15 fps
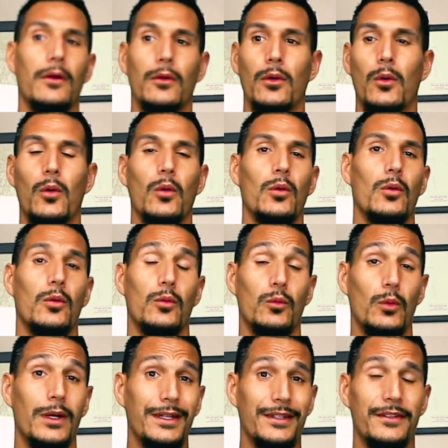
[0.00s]
or, or, or
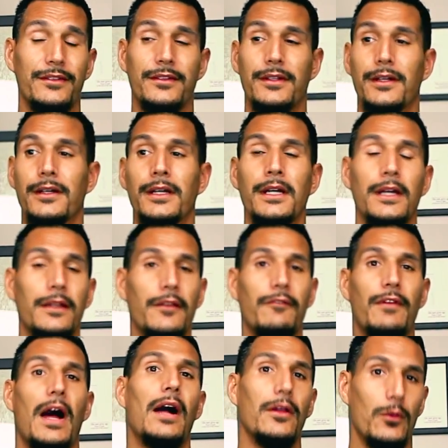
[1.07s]
what is the, the
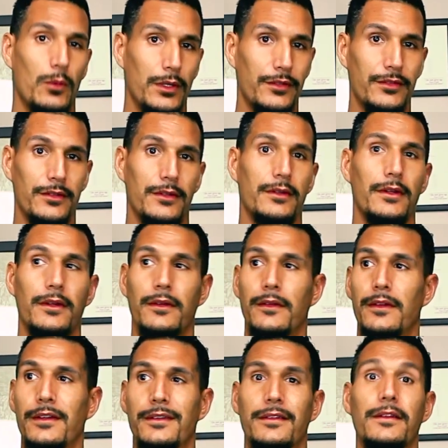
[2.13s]
value, what is the,
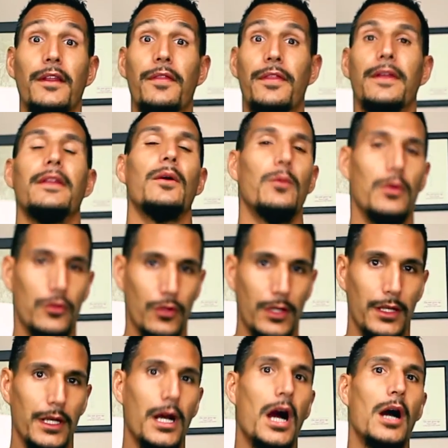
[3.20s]
the, the thing that we're
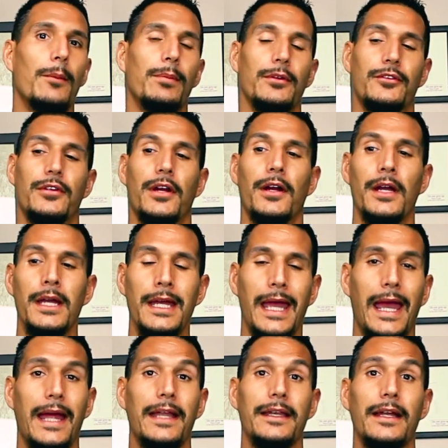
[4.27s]
trying to accomplish here.
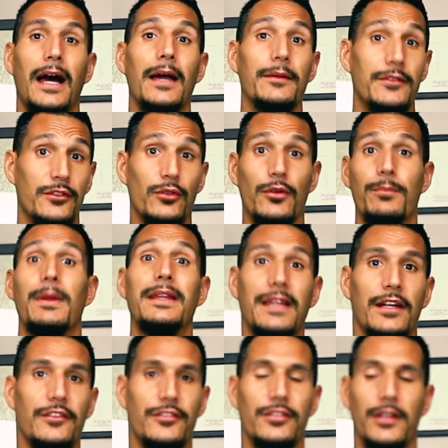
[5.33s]
And I sort of made
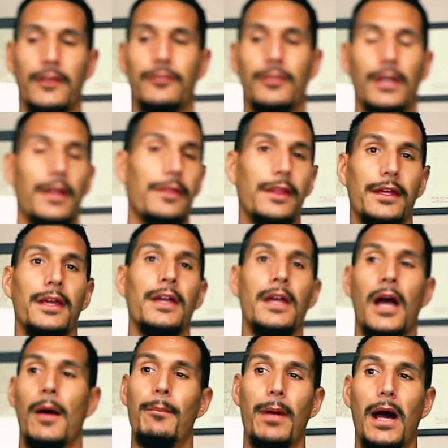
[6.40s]
that shift, right? I think
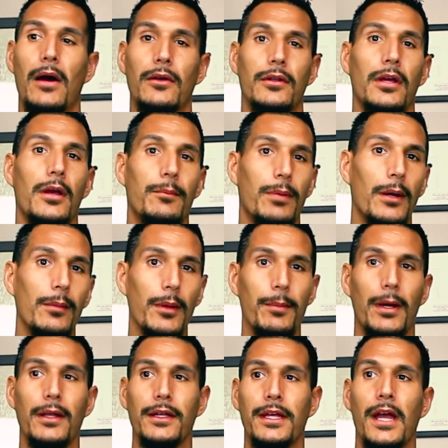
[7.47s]
about probably
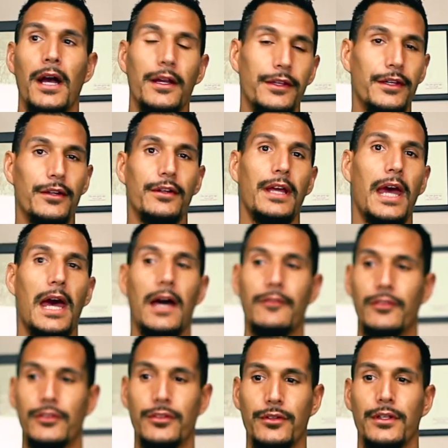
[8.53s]
about a, a year and a
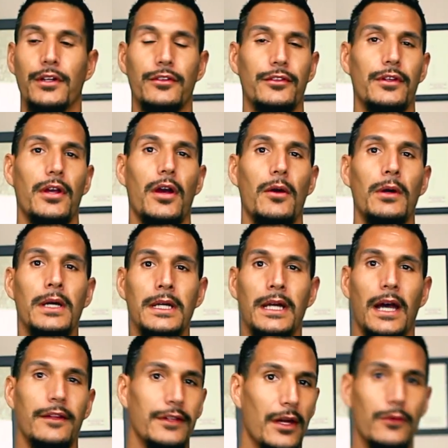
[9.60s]
half or two years ago,
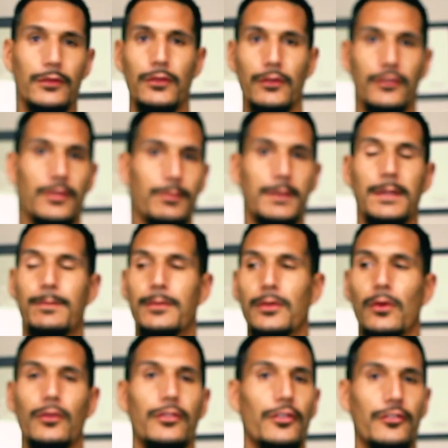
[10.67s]
as I was doing some deep
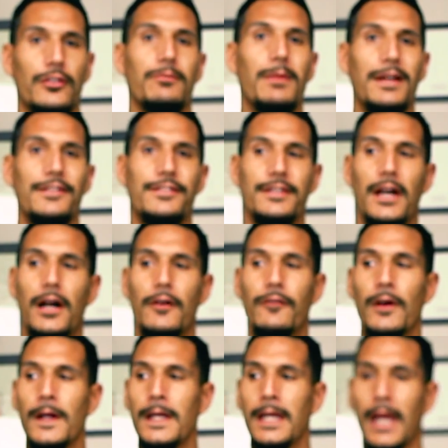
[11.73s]
soul searching
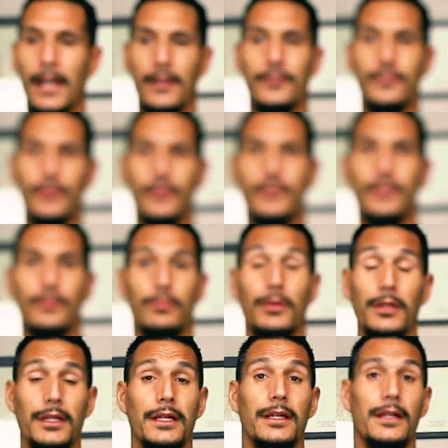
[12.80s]
myself, and I started to
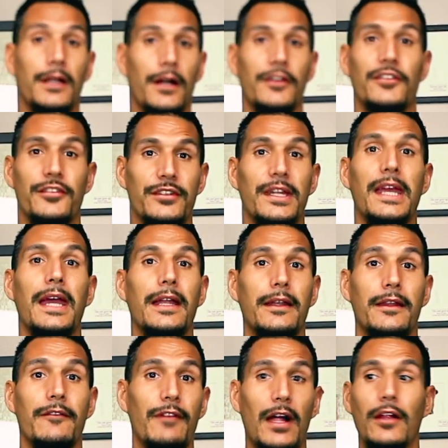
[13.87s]
really
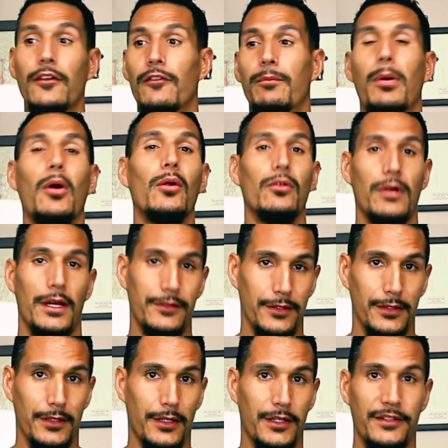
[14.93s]
understand the value of
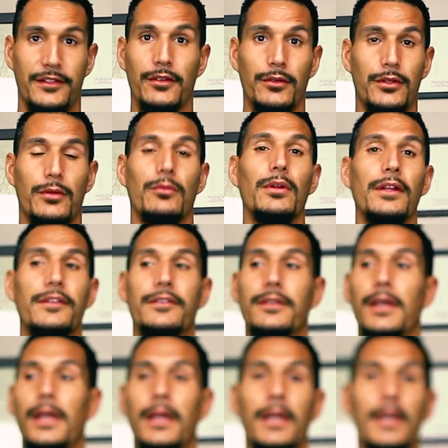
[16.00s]
polarizing though, and to to really
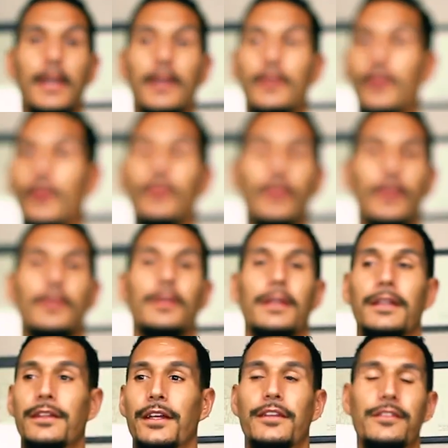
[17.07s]
say, no, look,
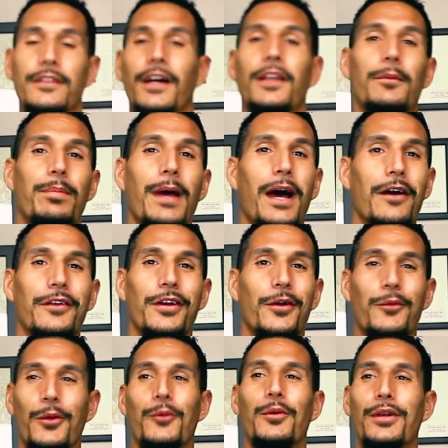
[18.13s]
it, it's not about,
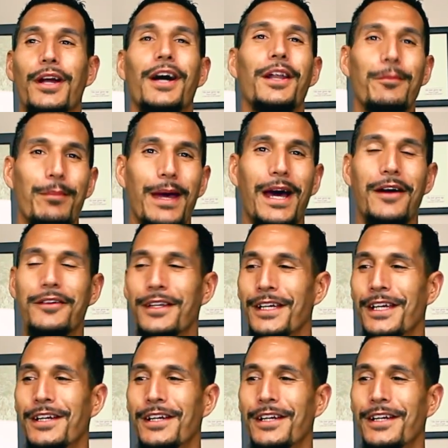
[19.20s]
we're, we're not about